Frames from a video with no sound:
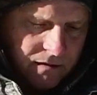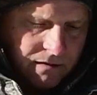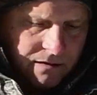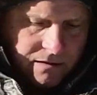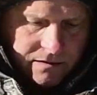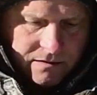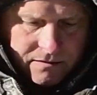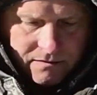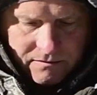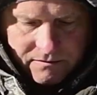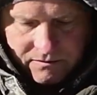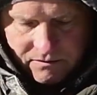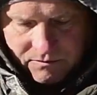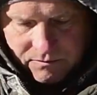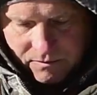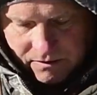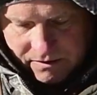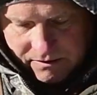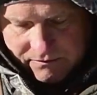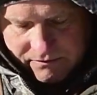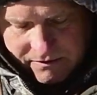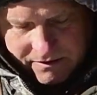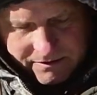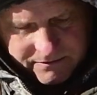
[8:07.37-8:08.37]

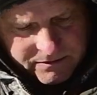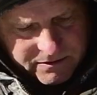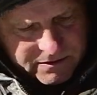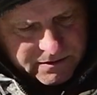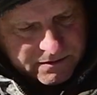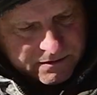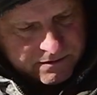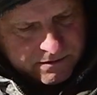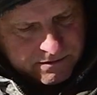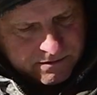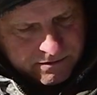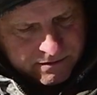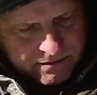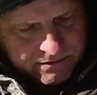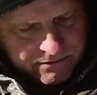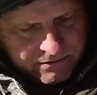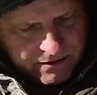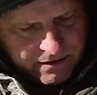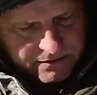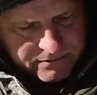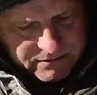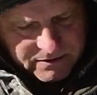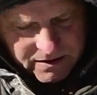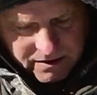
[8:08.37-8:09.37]

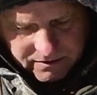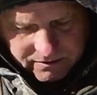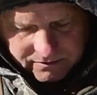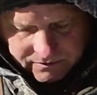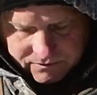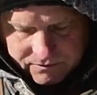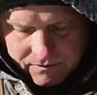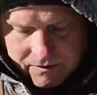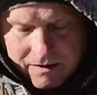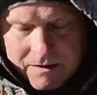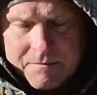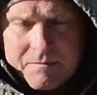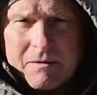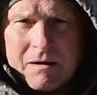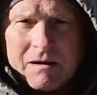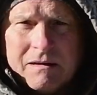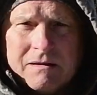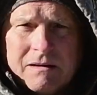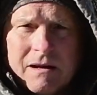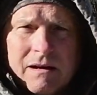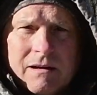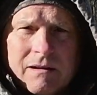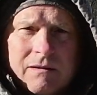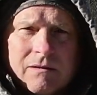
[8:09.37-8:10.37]
$135 tripod
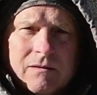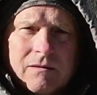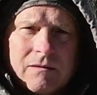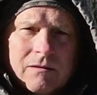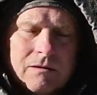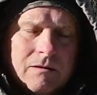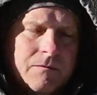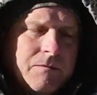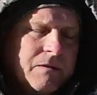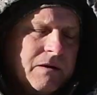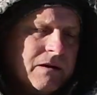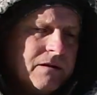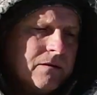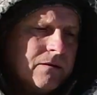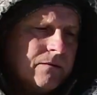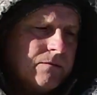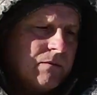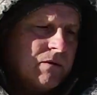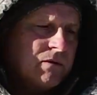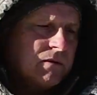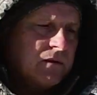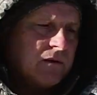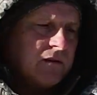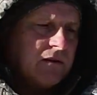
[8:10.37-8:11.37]
that it's going to be the
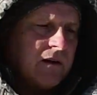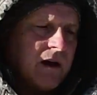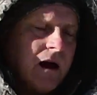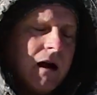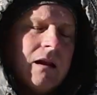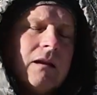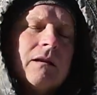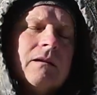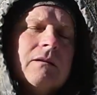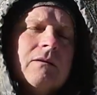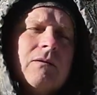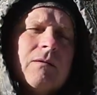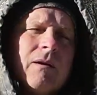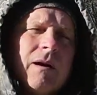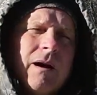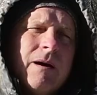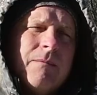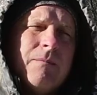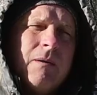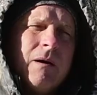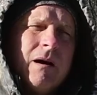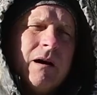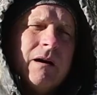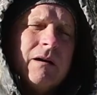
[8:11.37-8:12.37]
most solid
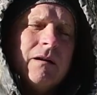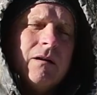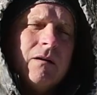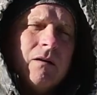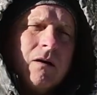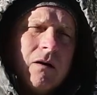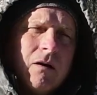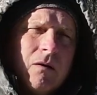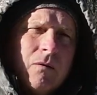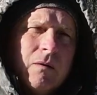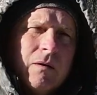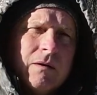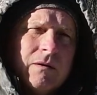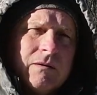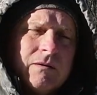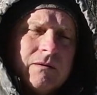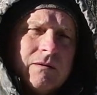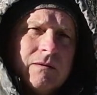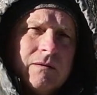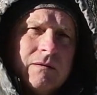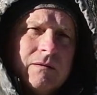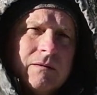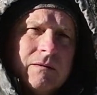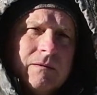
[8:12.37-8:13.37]
tripod
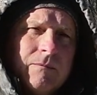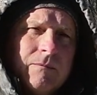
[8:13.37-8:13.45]
always